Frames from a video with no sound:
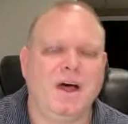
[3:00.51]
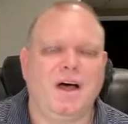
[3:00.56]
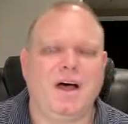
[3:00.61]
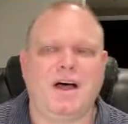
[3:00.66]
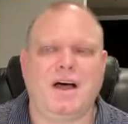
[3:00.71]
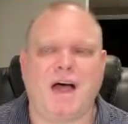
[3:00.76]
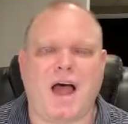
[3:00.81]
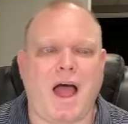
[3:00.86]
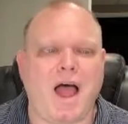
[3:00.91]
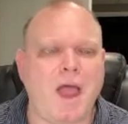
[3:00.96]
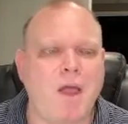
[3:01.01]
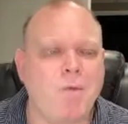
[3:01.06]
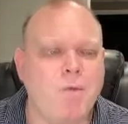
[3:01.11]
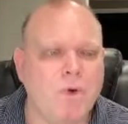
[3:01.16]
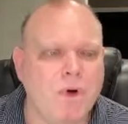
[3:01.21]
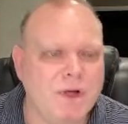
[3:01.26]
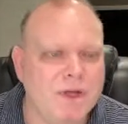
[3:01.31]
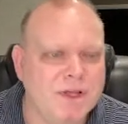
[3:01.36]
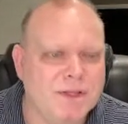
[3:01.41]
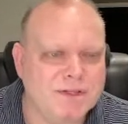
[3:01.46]
Uh, I
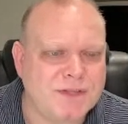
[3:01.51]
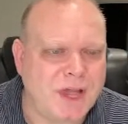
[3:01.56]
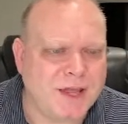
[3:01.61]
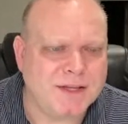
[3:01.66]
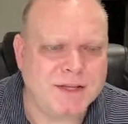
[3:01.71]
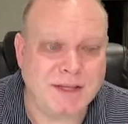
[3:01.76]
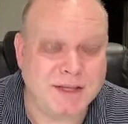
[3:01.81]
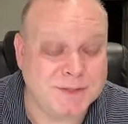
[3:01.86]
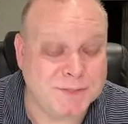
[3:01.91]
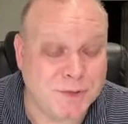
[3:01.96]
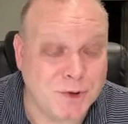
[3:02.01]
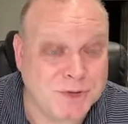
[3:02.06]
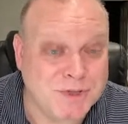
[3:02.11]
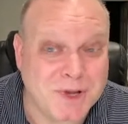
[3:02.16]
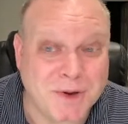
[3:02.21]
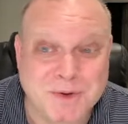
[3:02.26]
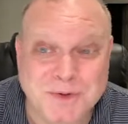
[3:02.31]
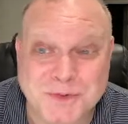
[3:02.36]
was, I suppose, I